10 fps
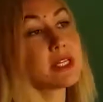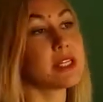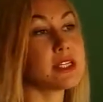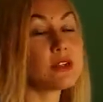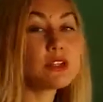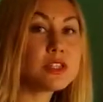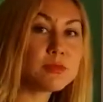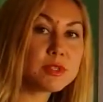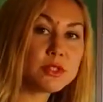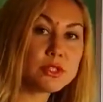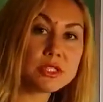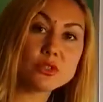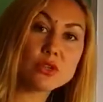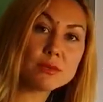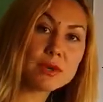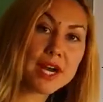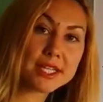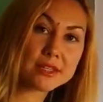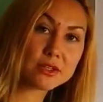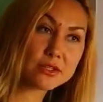There's also an opportunity to
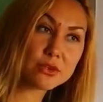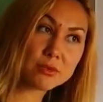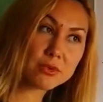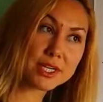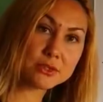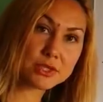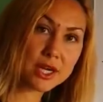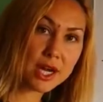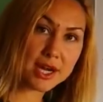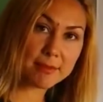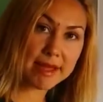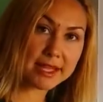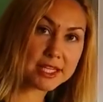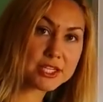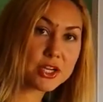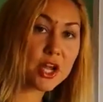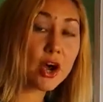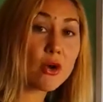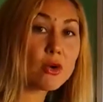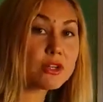upgrade to the higher package,
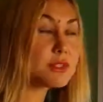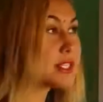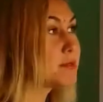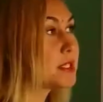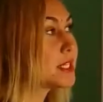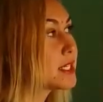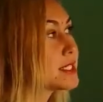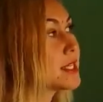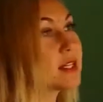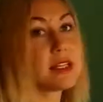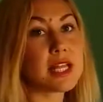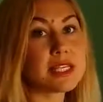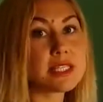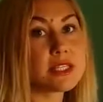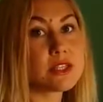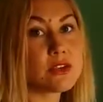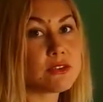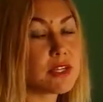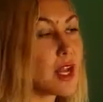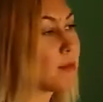or you're simply going to sell the licenses of
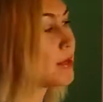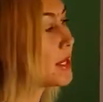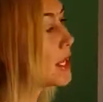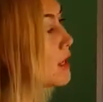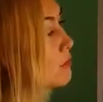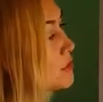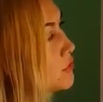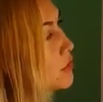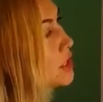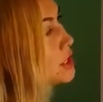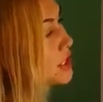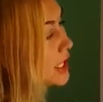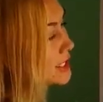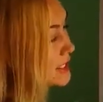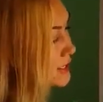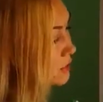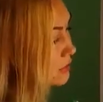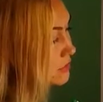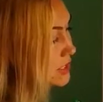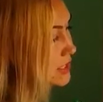the company, which for each license you will